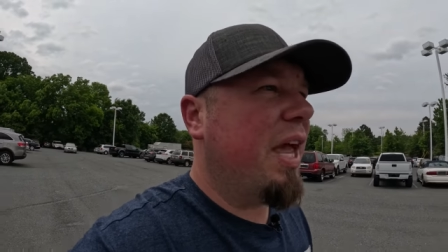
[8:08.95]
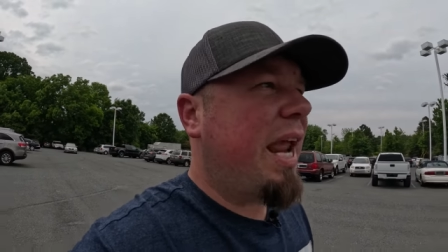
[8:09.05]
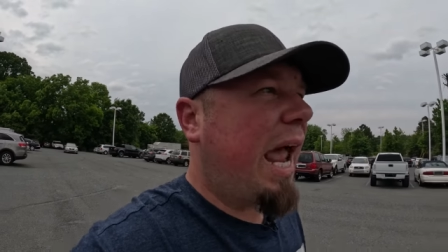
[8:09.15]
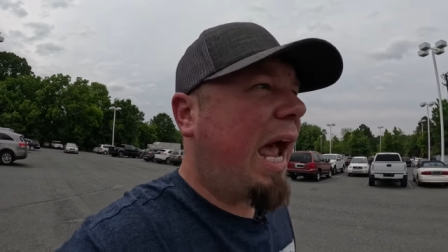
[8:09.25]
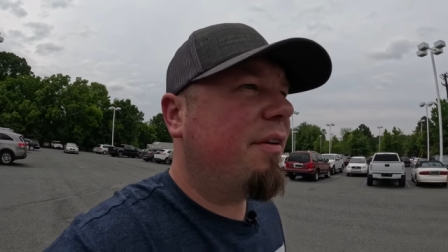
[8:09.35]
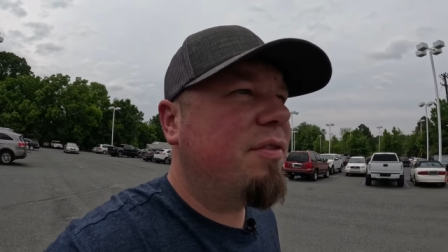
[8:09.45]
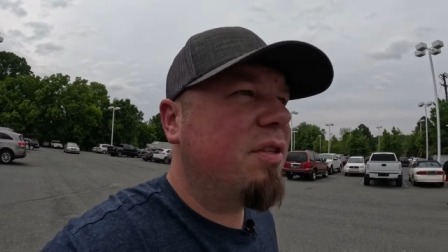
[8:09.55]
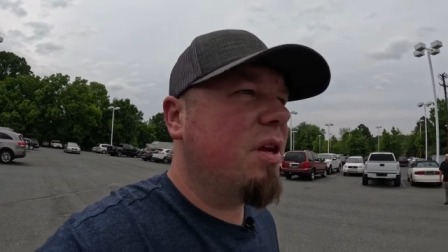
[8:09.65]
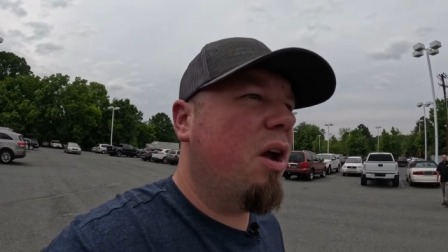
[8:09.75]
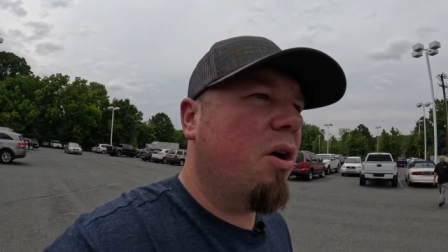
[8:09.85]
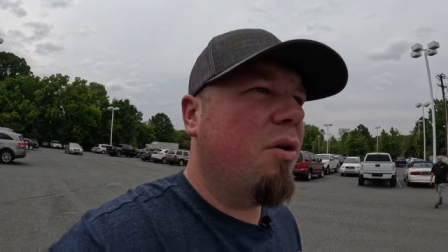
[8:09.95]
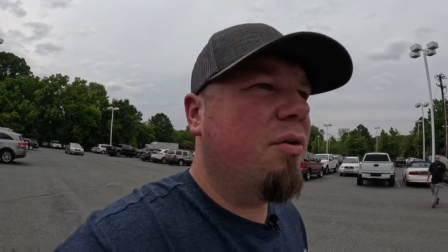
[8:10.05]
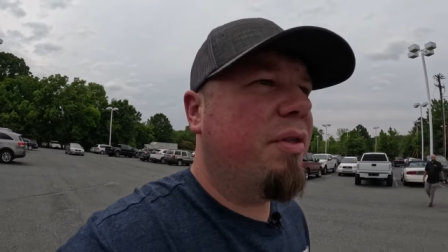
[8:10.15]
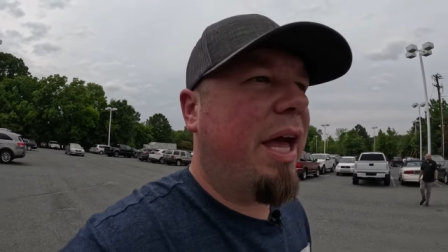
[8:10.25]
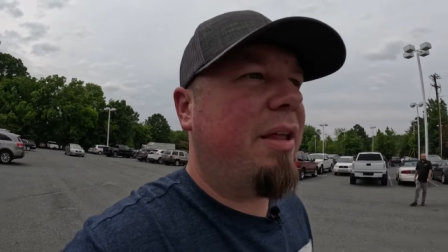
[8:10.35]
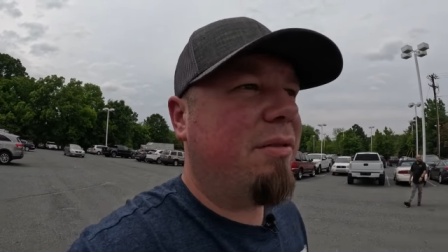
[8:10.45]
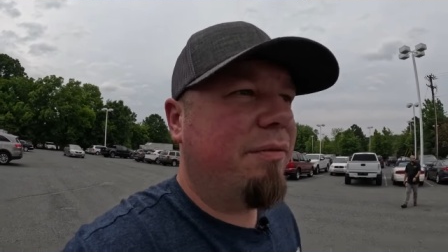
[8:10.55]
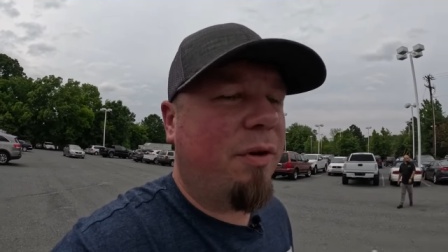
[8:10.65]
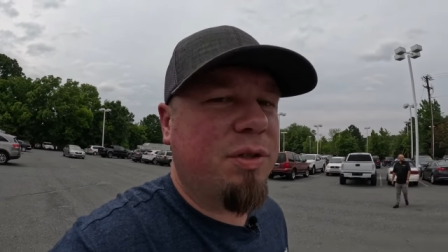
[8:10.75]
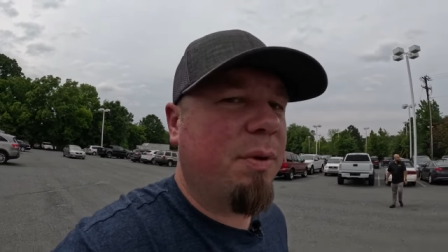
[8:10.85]
They have to know that
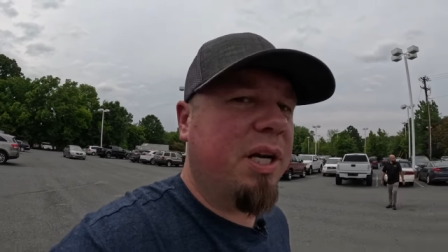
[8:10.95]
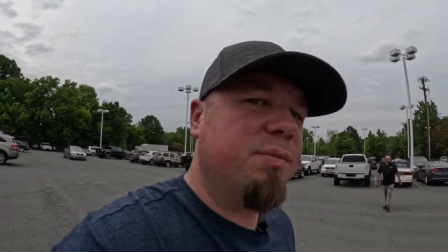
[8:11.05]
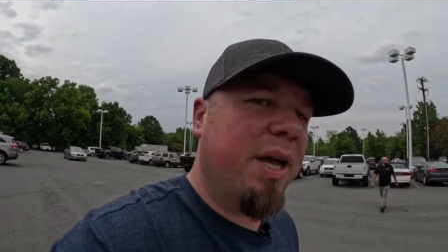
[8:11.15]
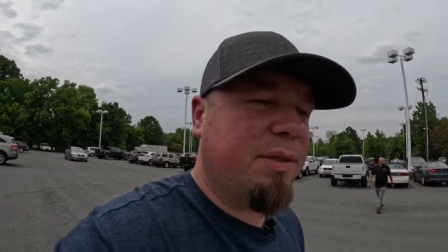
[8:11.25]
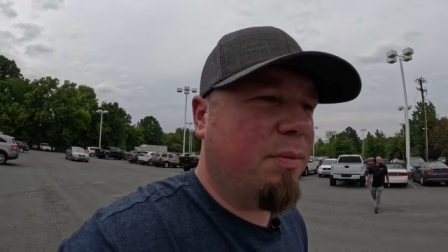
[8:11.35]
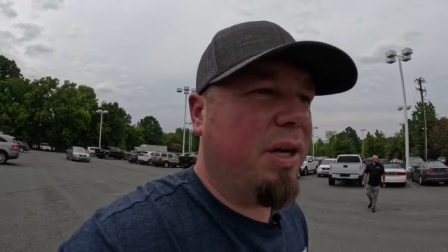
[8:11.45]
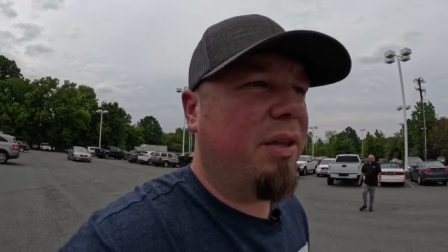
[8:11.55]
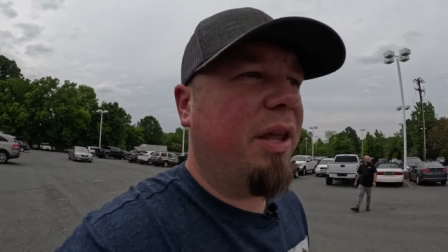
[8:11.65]
first money's best money.